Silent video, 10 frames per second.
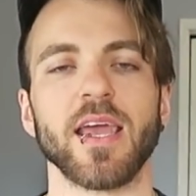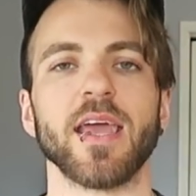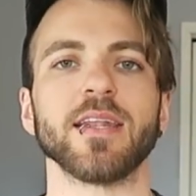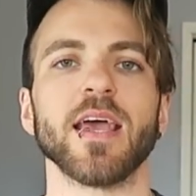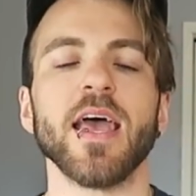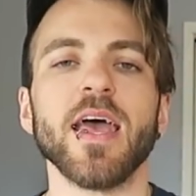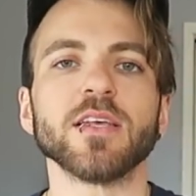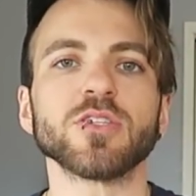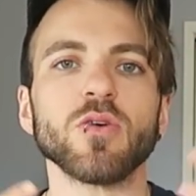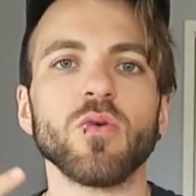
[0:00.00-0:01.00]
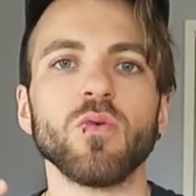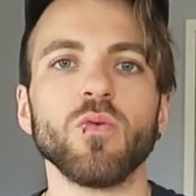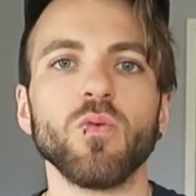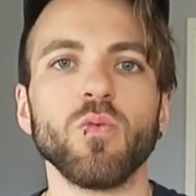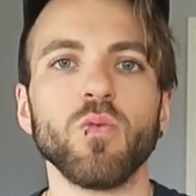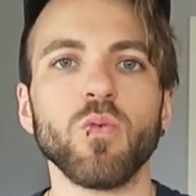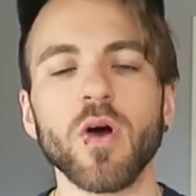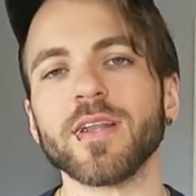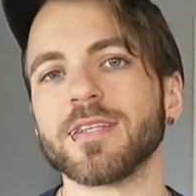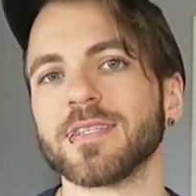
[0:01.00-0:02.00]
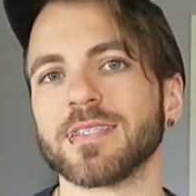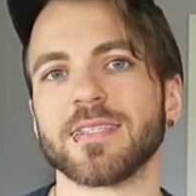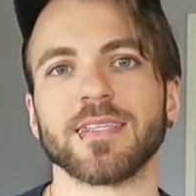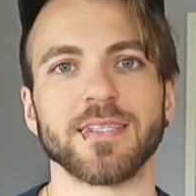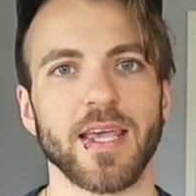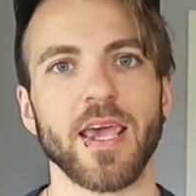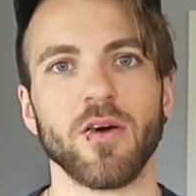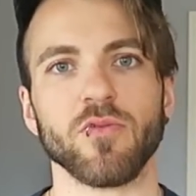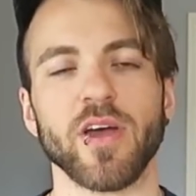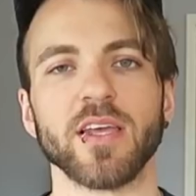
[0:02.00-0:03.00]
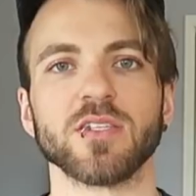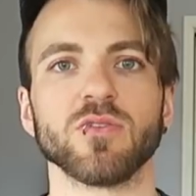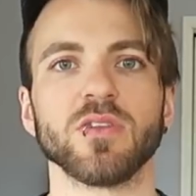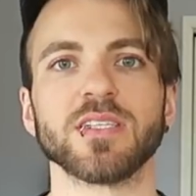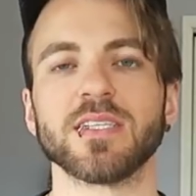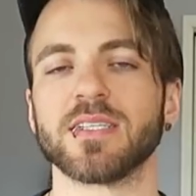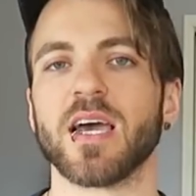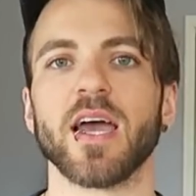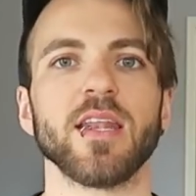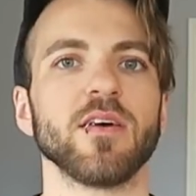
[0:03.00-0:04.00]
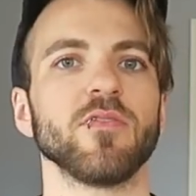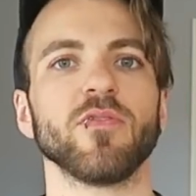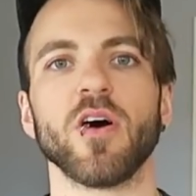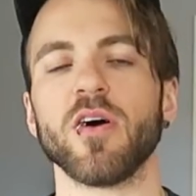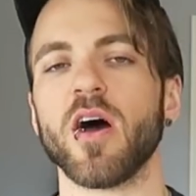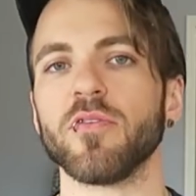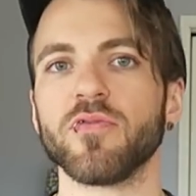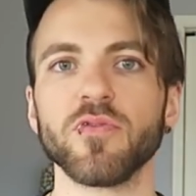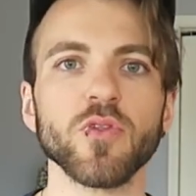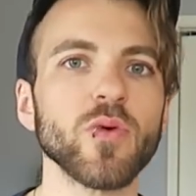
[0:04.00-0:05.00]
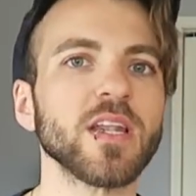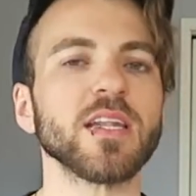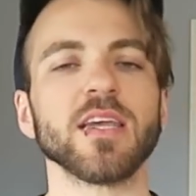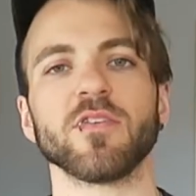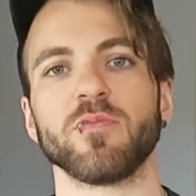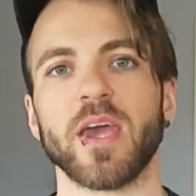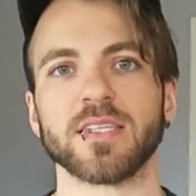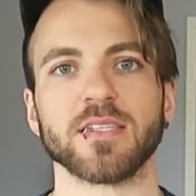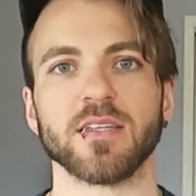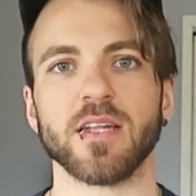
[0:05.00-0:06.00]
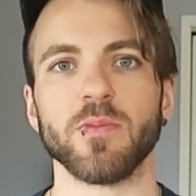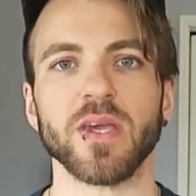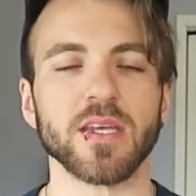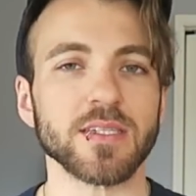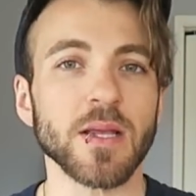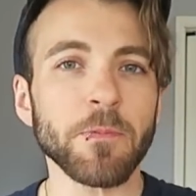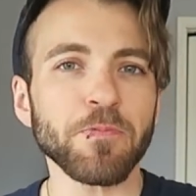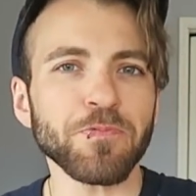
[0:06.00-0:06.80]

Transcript: And so what does this entail, right? So this is kind of a fluidity of masculinity, because